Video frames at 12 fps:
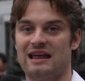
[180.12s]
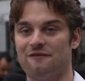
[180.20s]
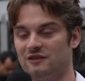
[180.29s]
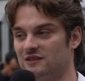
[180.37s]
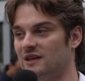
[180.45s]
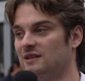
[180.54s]

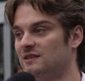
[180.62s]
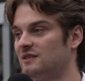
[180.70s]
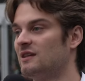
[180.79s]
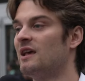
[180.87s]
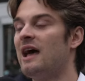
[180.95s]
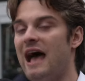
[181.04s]

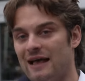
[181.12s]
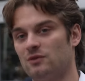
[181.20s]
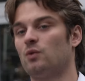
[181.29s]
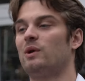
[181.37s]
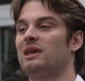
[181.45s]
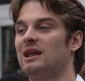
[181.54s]
deficits, as
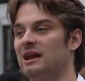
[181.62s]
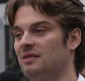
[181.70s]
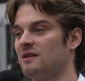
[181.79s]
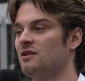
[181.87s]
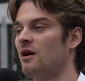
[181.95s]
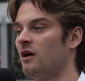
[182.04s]
we're weakening
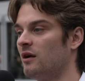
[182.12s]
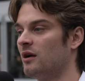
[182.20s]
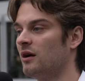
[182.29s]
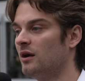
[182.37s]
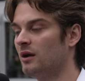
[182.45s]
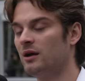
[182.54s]
the dollar.